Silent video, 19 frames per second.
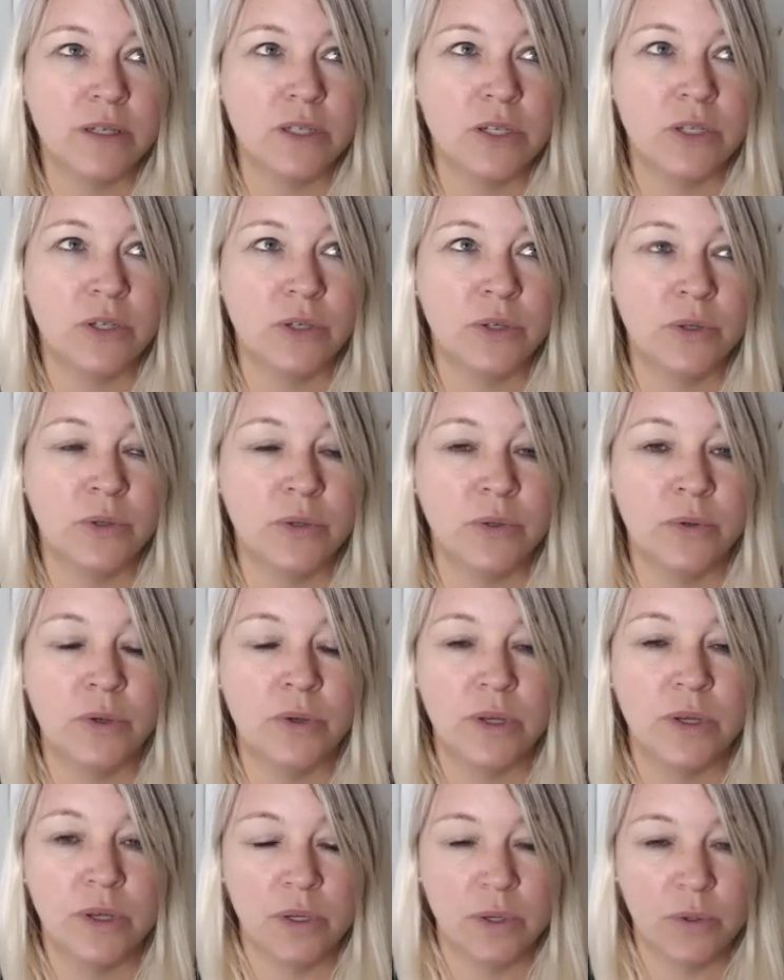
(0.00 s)
to
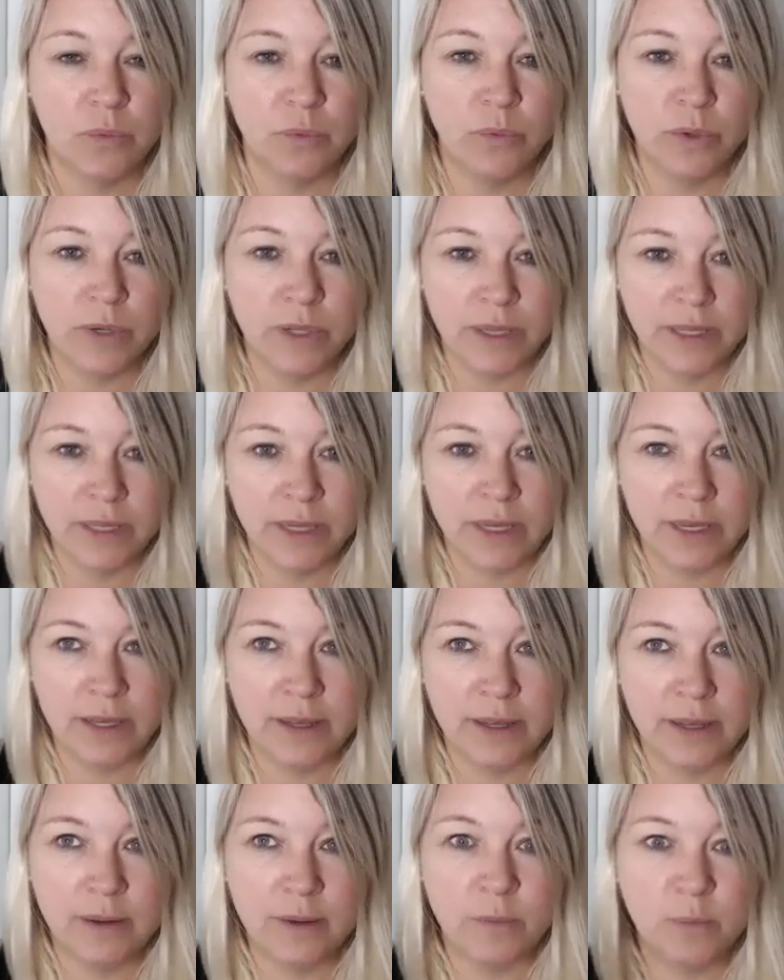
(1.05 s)
really
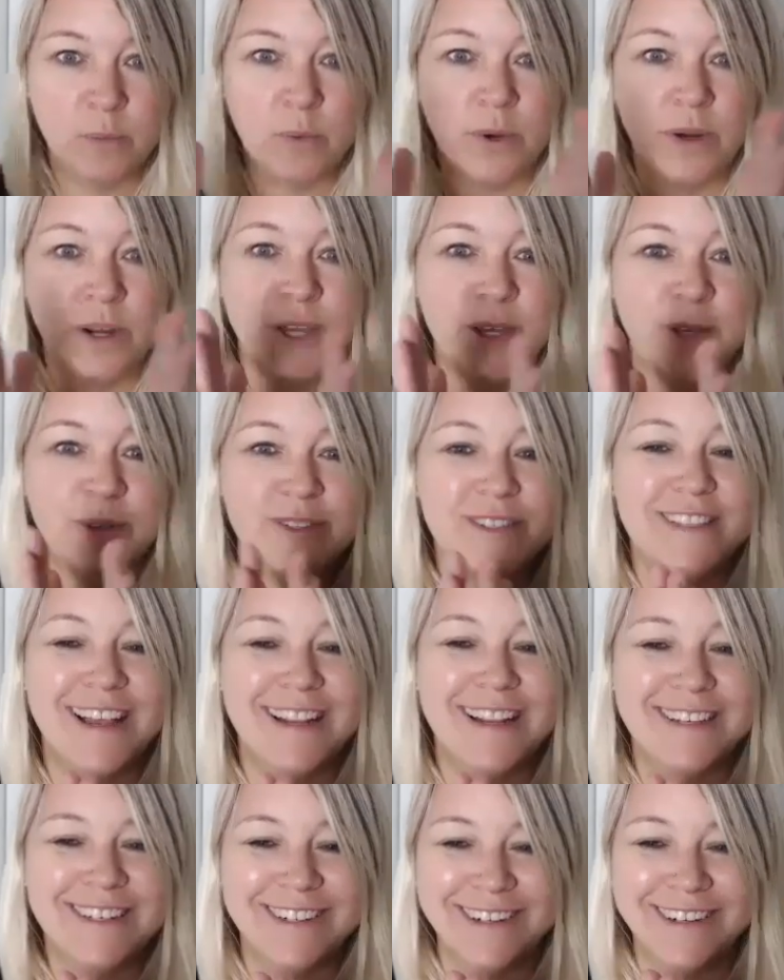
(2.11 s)
bring you
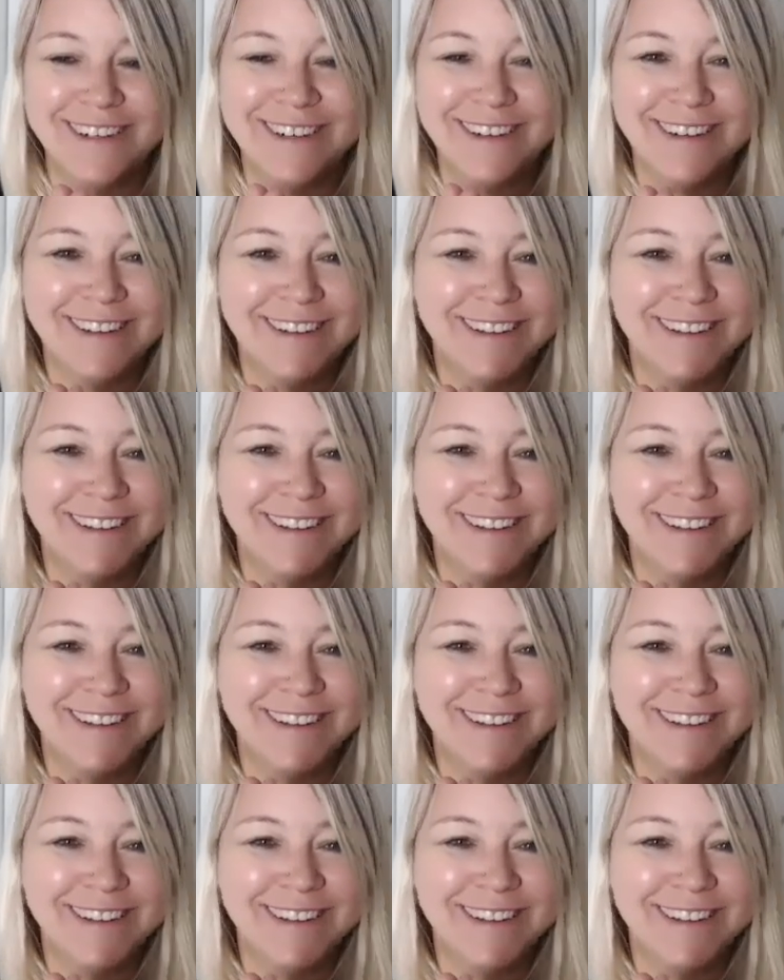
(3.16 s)
centered,